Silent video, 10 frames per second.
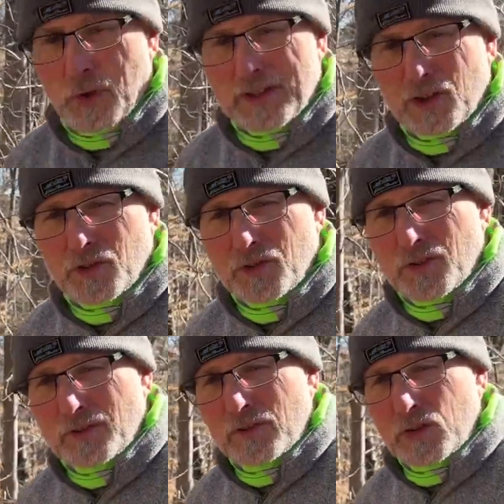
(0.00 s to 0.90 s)
inches,
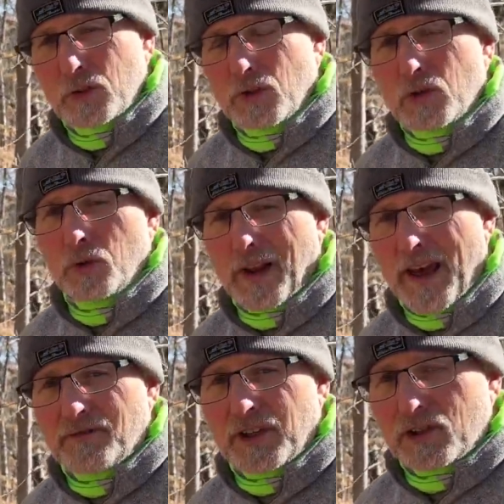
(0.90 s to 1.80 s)
two to two and a
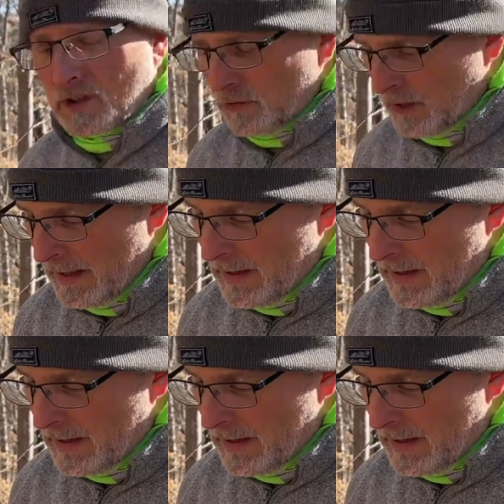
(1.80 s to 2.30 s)
half inches.